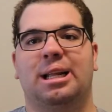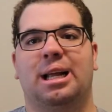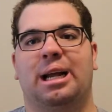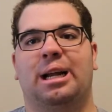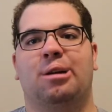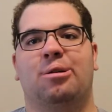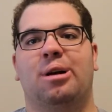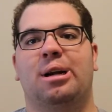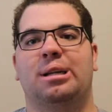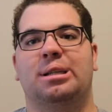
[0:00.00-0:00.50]

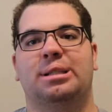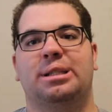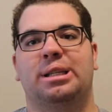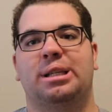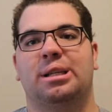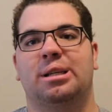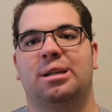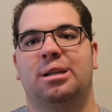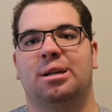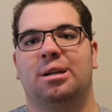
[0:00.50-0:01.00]
like crazy.
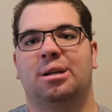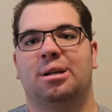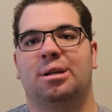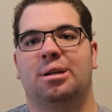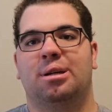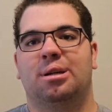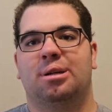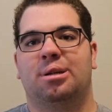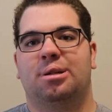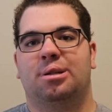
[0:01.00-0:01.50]

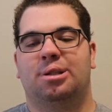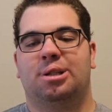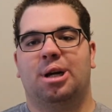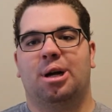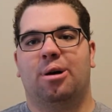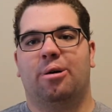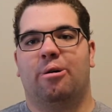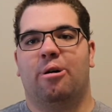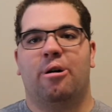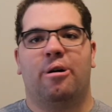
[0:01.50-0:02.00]

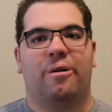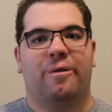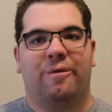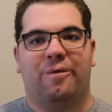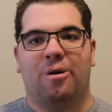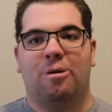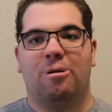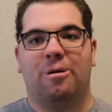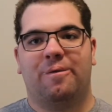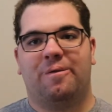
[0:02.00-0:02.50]
So
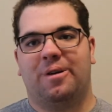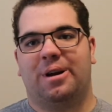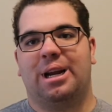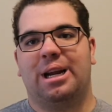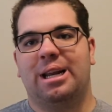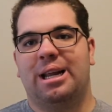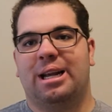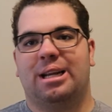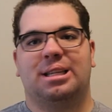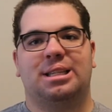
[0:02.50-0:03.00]
throw a
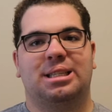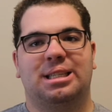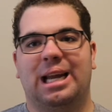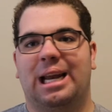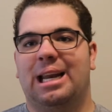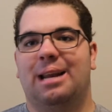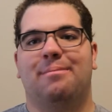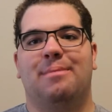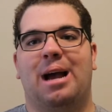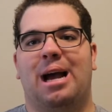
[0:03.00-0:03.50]
freaking
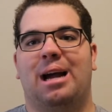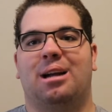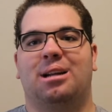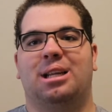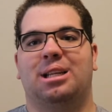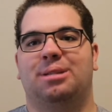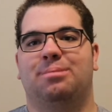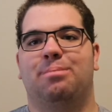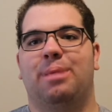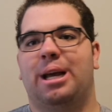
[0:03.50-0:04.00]
extended mag on
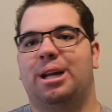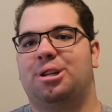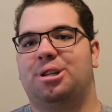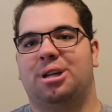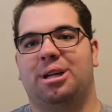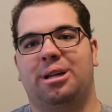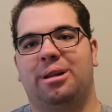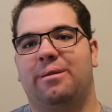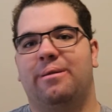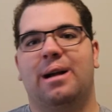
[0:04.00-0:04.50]
this
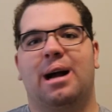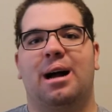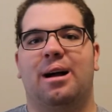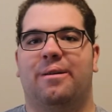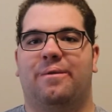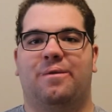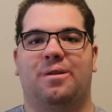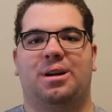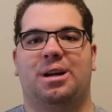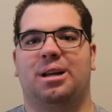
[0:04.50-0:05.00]
bitch and you got
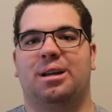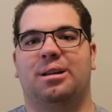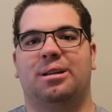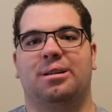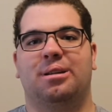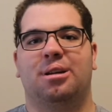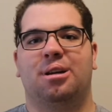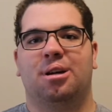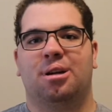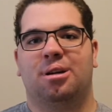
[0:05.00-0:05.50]
a
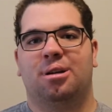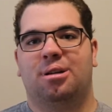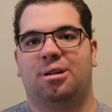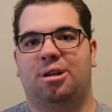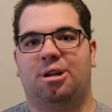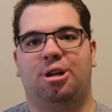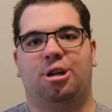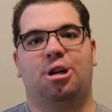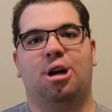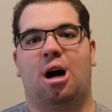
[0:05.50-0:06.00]
freaking
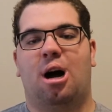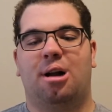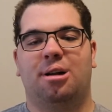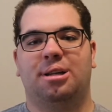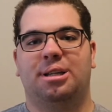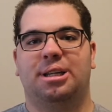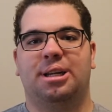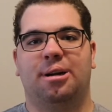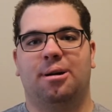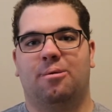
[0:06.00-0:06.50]

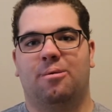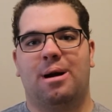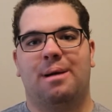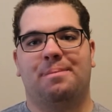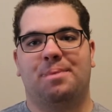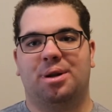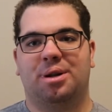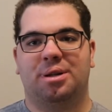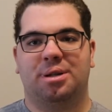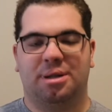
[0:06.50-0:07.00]
god tier
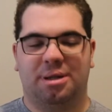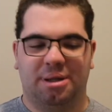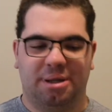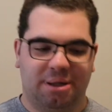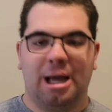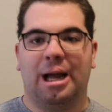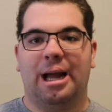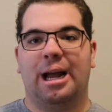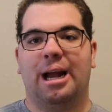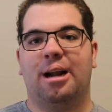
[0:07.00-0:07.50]
weapon.
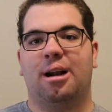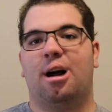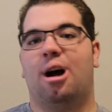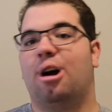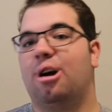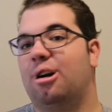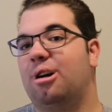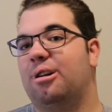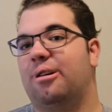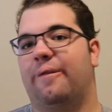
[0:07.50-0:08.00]
And
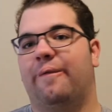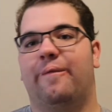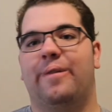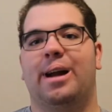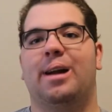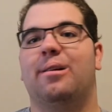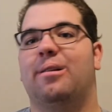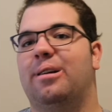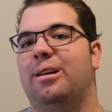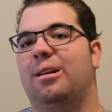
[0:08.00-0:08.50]
our
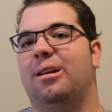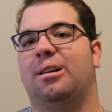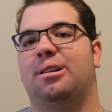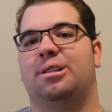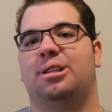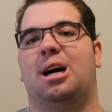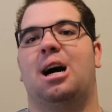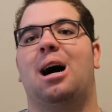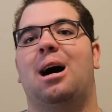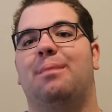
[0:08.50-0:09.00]
very
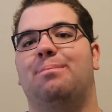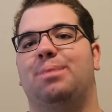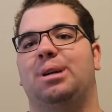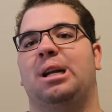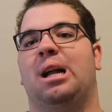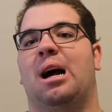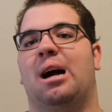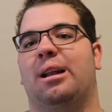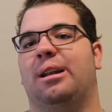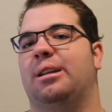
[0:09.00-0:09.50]
top
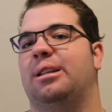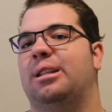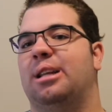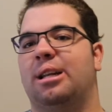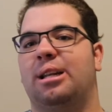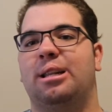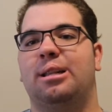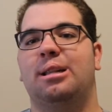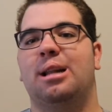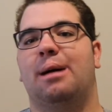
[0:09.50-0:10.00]
gun, the
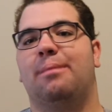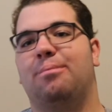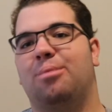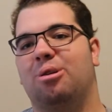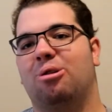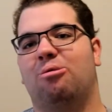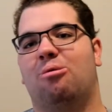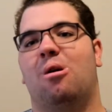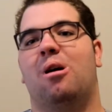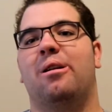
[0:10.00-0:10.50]

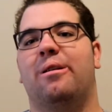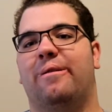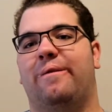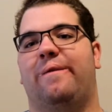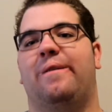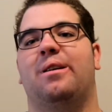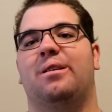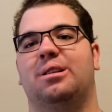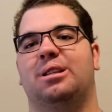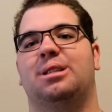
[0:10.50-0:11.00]
number 1
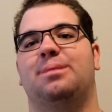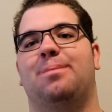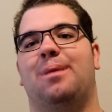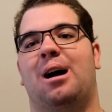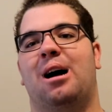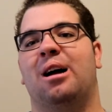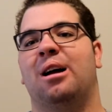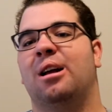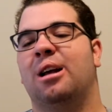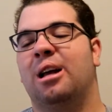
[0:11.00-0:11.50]
fucking
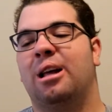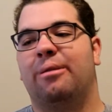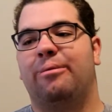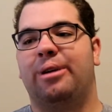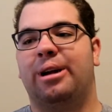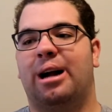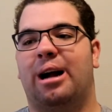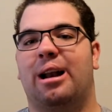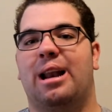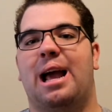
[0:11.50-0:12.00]
spot,
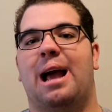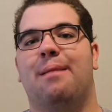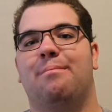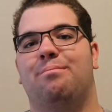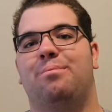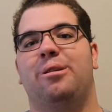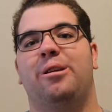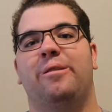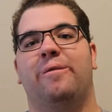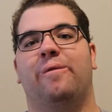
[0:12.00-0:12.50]
we got
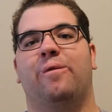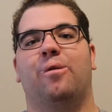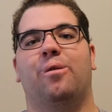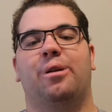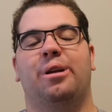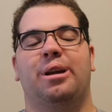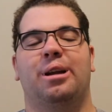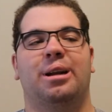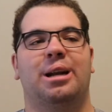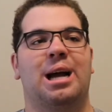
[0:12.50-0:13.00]

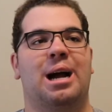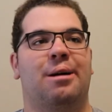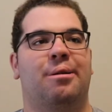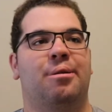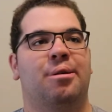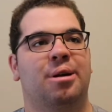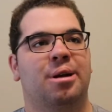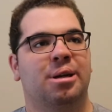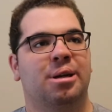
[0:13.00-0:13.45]
MP40. Now,